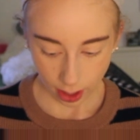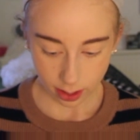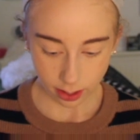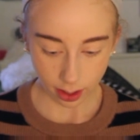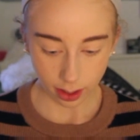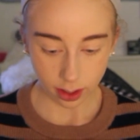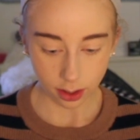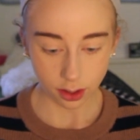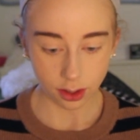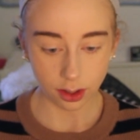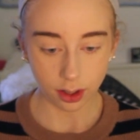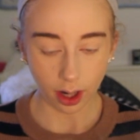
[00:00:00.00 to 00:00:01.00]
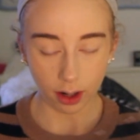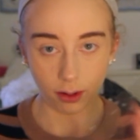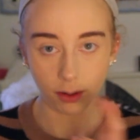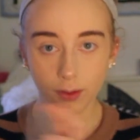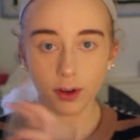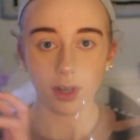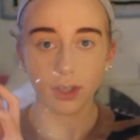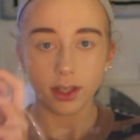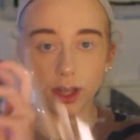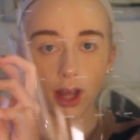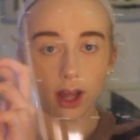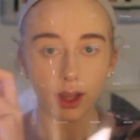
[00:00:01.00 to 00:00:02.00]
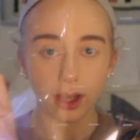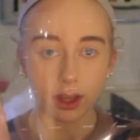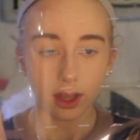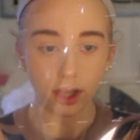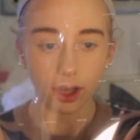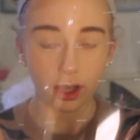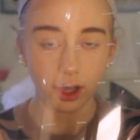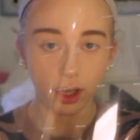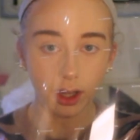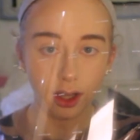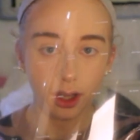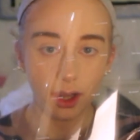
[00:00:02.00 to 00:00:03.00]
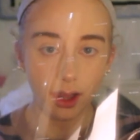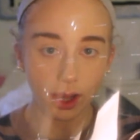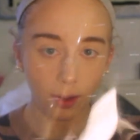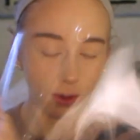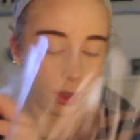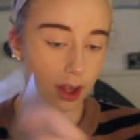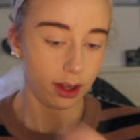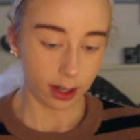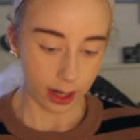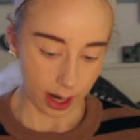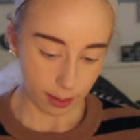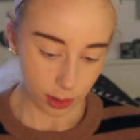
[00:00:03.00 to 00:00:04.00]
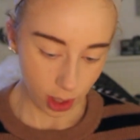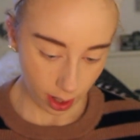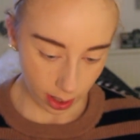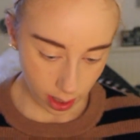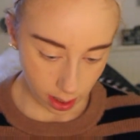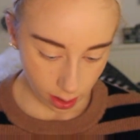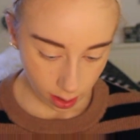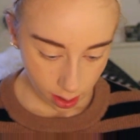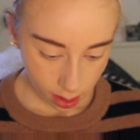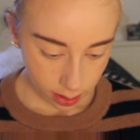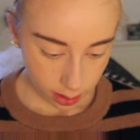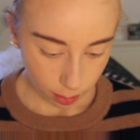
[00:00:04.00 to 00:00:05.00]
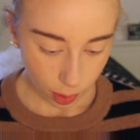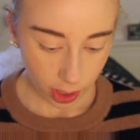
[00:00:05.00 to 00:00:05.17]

has like the, I don't know if you can see that, like the thing with all the names on it. Some